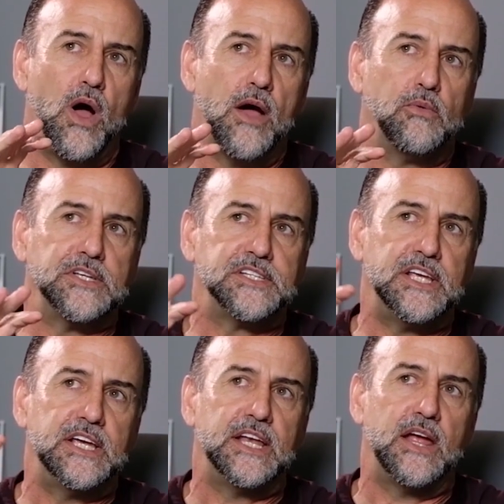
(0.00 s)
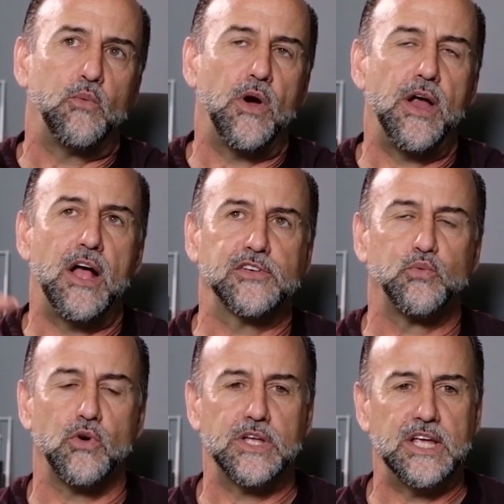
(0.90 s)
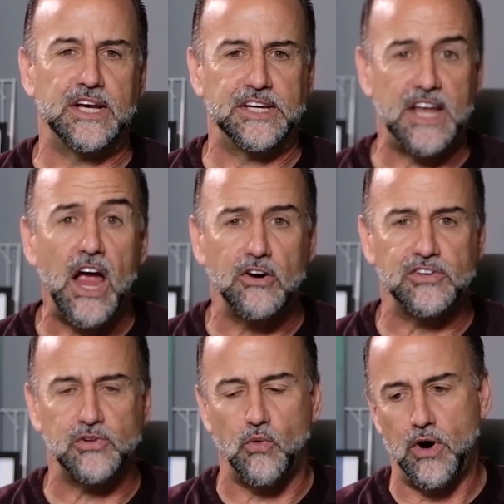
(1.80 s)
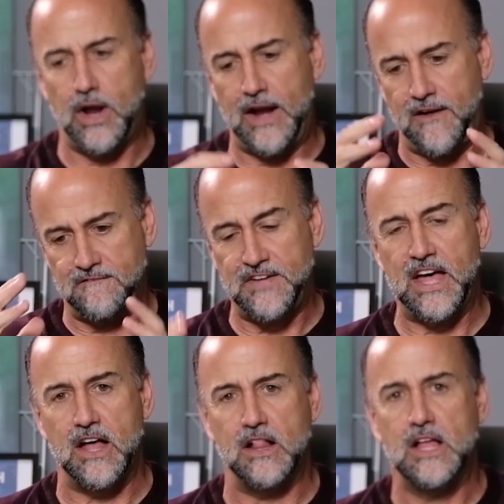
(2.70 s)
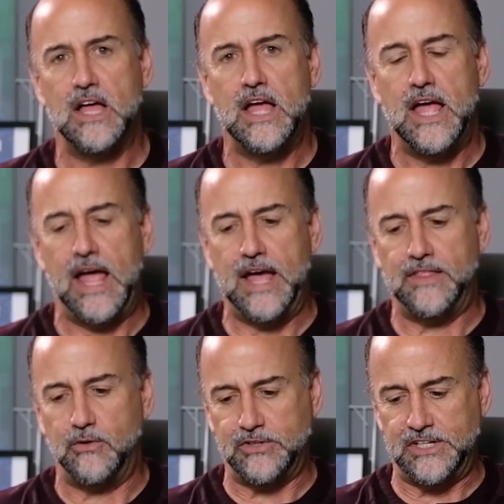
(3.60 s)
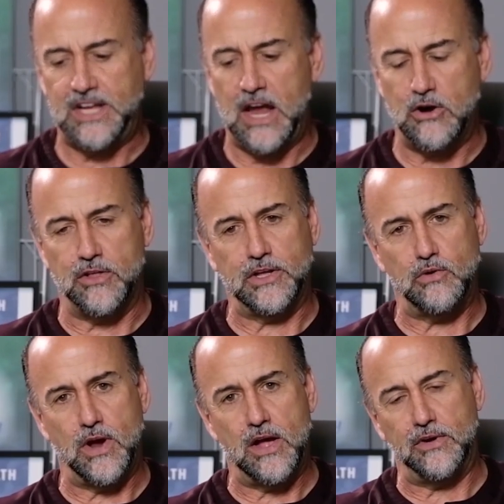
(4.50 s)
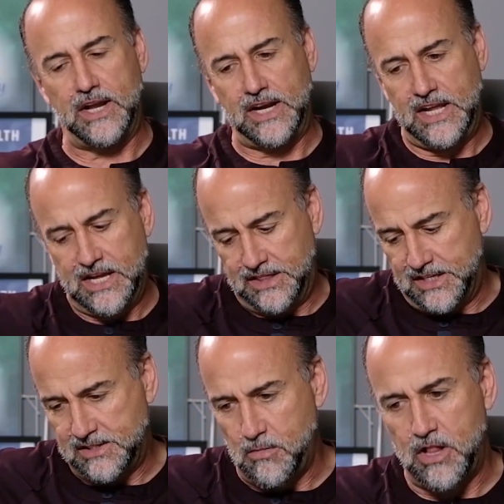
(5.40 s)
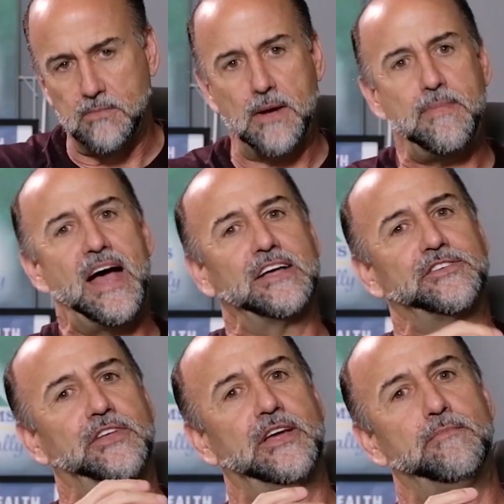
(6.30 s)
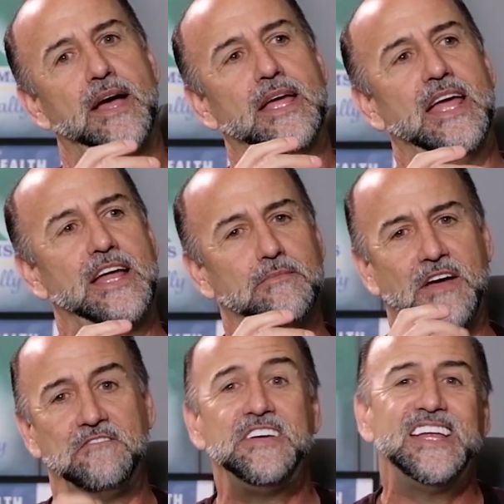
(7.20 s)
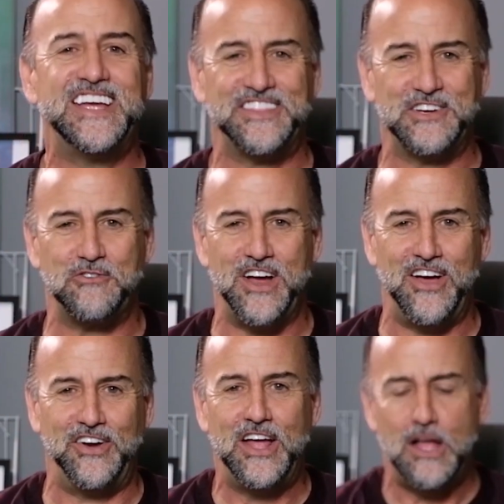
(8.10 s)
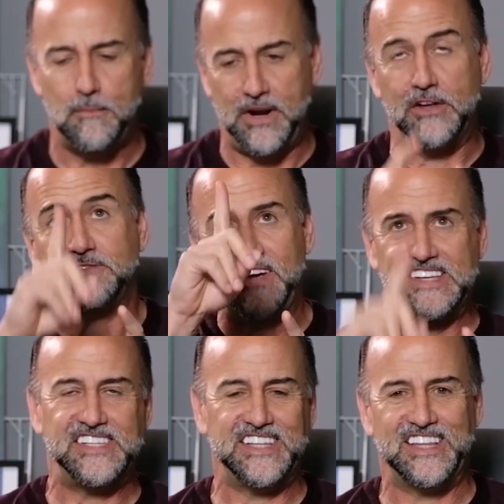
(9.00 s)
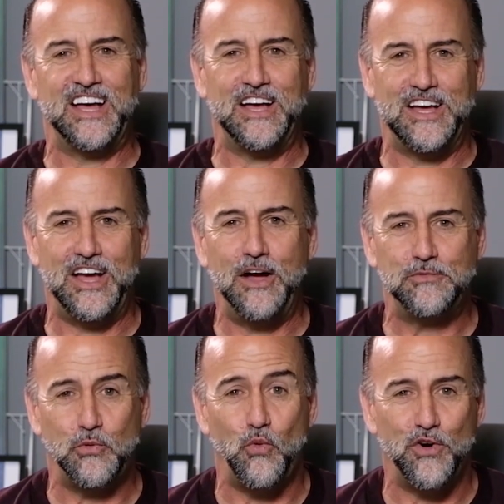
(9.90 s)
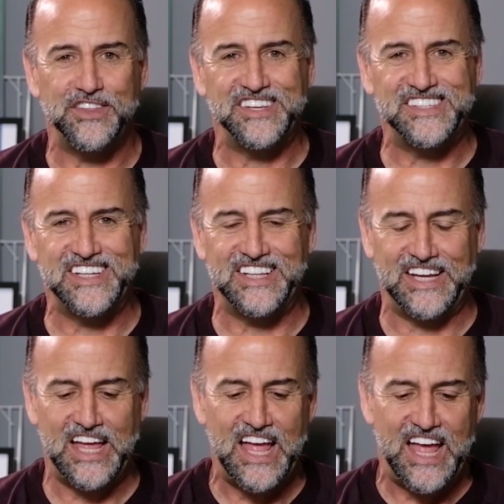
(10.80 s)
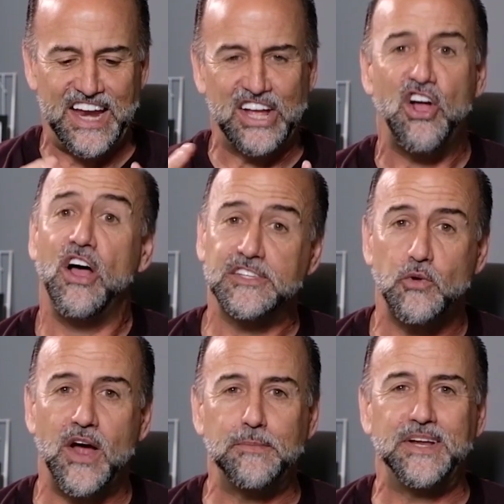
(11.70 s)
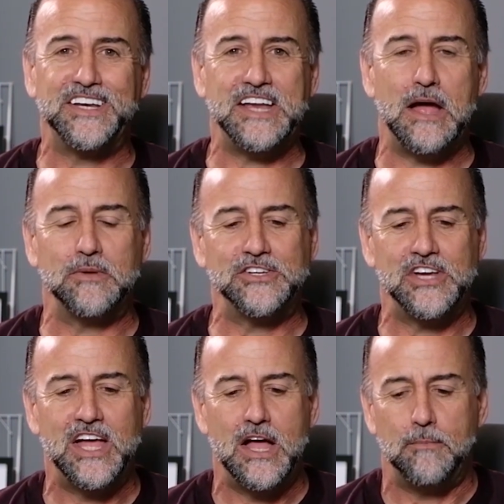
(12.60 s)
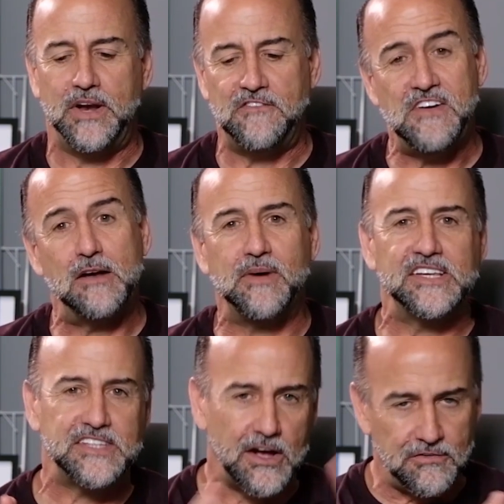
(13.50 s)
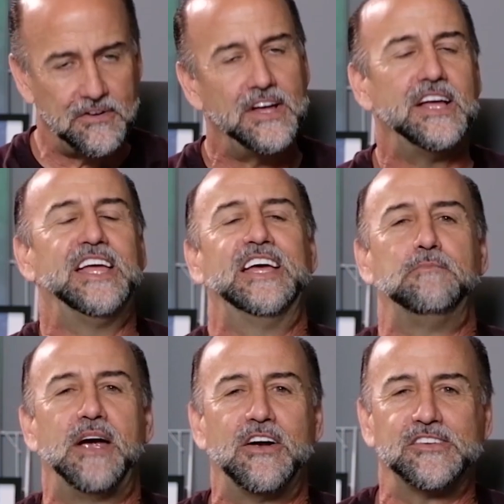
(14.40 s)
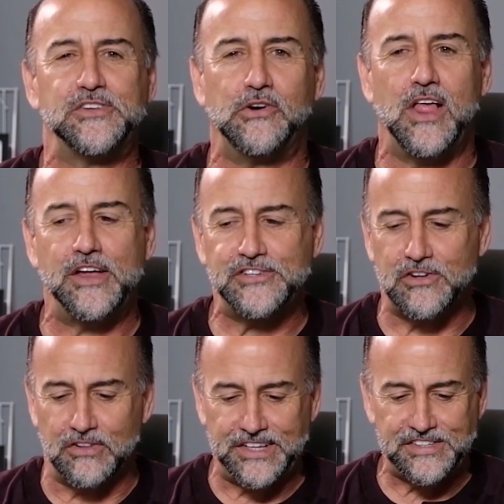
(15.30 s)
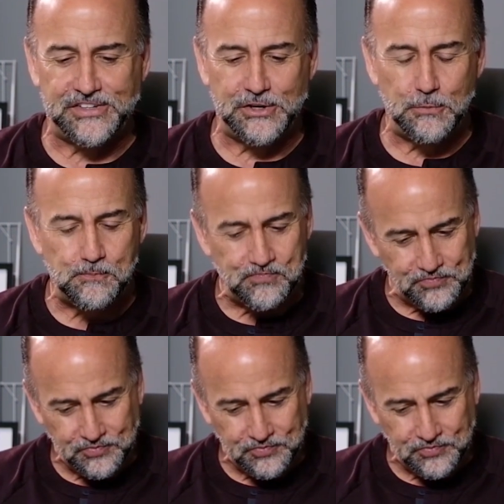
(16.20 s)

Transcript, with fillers: I was in a warehouse working at a tire store and I fell. And there was a tire on the ground and it hit the small of my back so that my head and my feet hit the ground, but I was facing uh, up toward the ceiling. And it caused quite a bit of damage. But I found myself in Barrow's Neurological Institute.